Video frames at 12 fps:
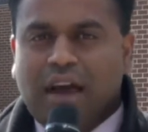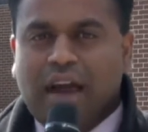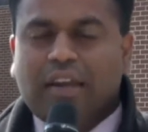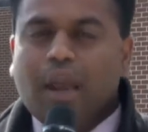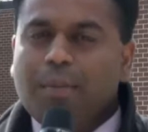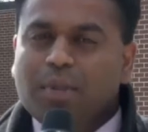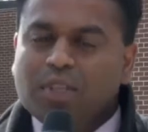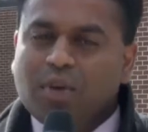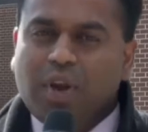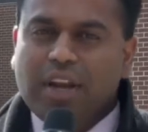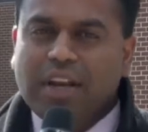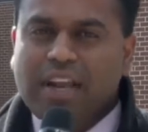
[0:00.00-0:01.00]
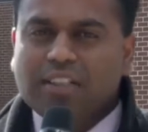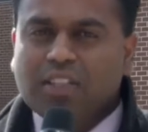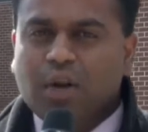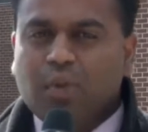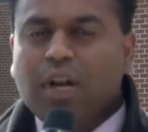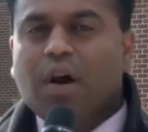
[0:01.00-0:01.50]
I came to this great
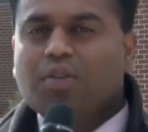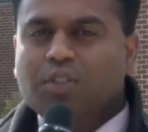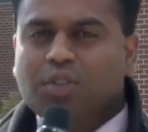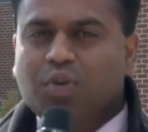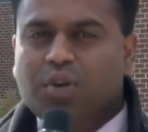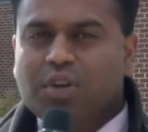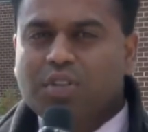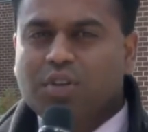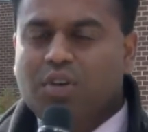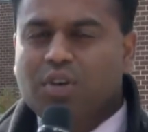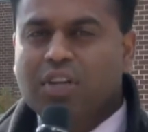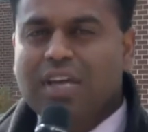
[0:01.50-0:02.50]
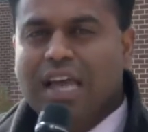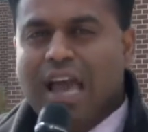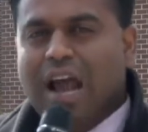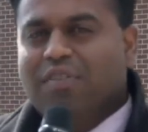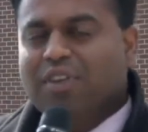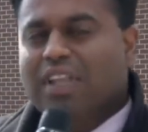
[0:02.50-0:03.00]
nation when I was 2 years old,
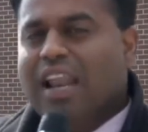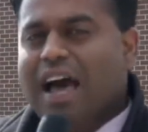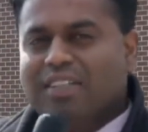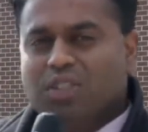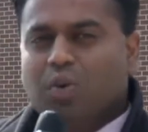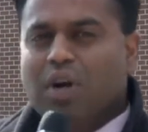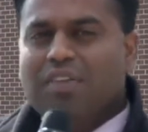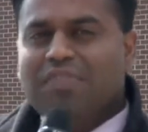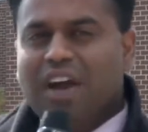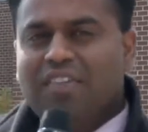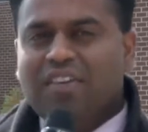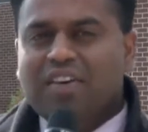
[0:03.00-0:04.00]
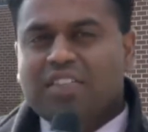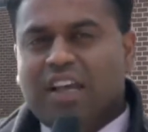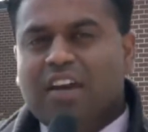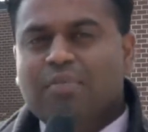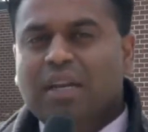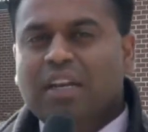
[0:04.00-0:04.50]
and for the last 25 years,
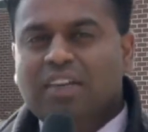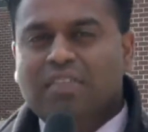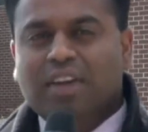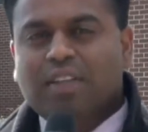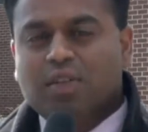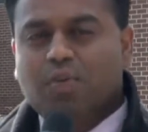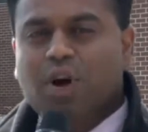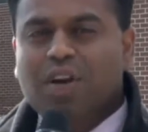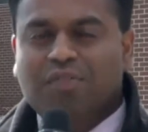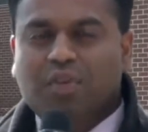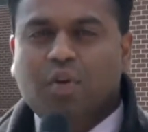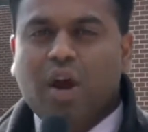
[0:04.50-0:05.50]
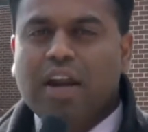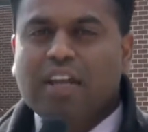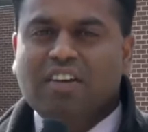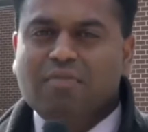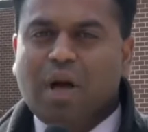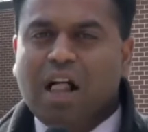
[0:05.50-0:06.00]
I've been living in this wonderful
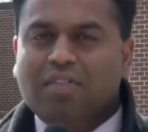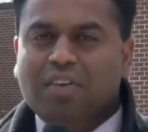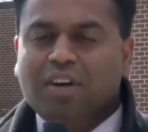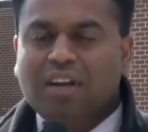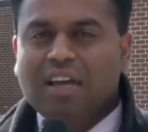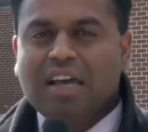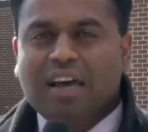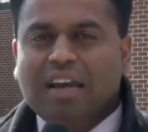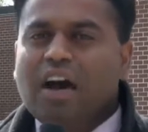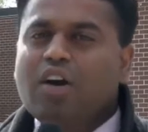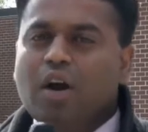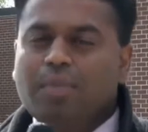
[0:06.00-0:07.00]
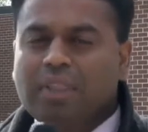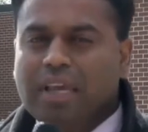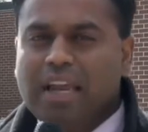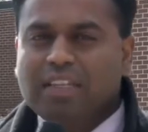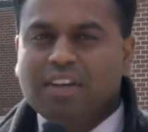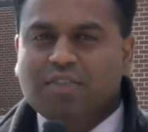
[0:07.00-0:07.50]
riding of Malvern. Now I'm at
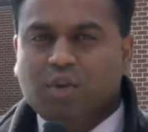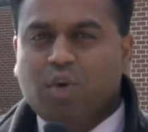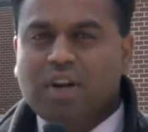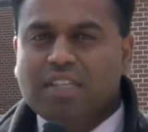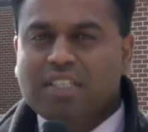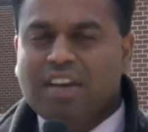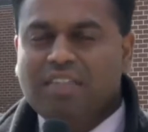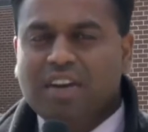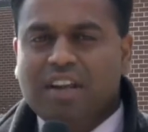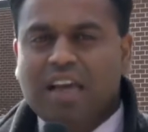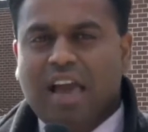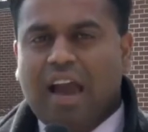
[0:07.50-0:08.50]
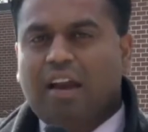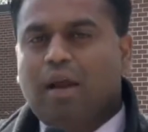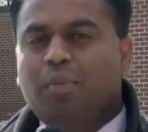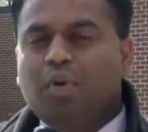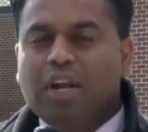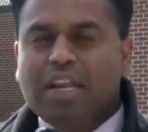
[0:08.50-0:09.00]
the age of 27, and
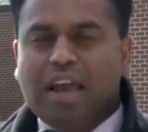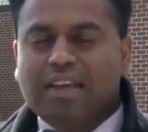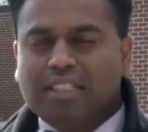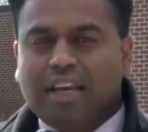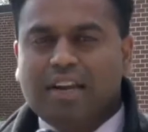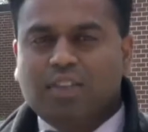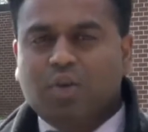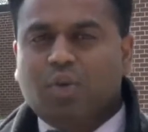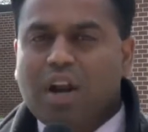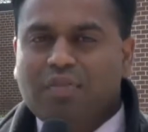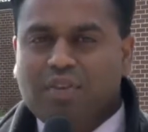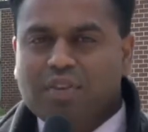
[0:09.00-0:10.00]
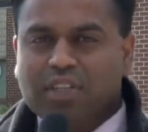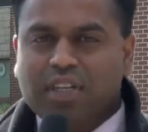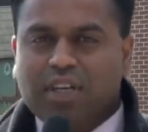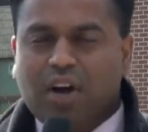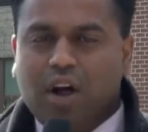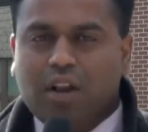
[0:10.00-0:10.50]
I'm really excited to run for
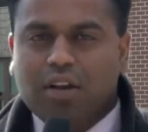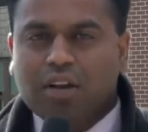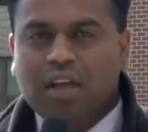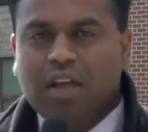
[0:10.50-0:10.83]
City Hall.